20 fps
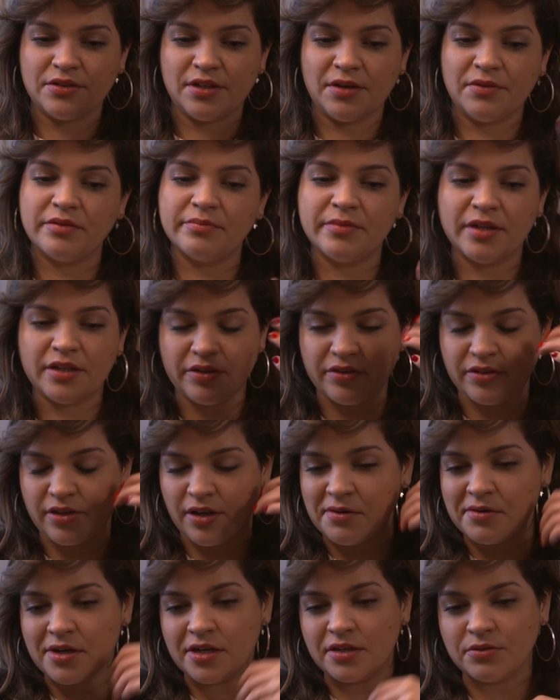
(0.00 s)
David
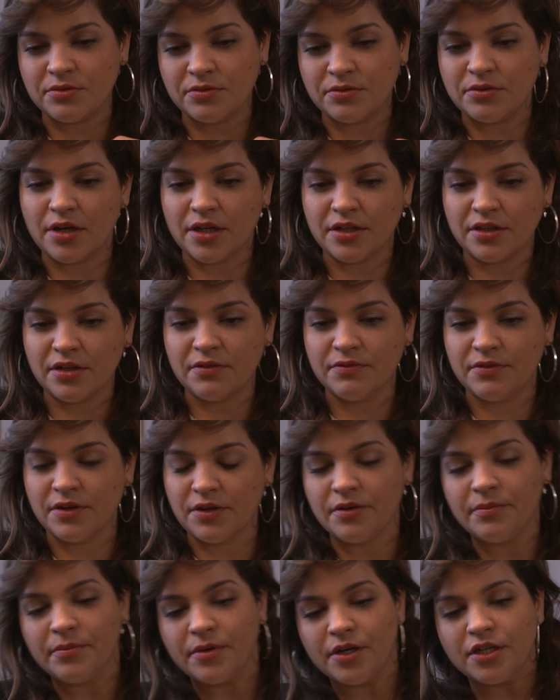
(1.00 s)
Mendizábal, who I love
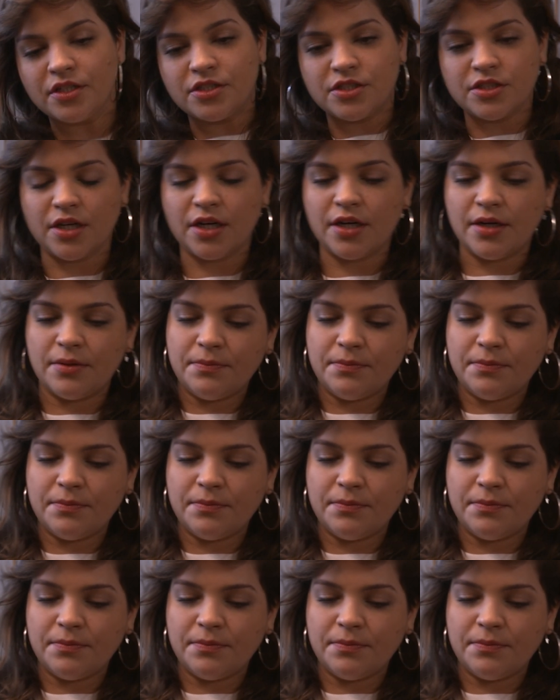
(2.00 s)
very much.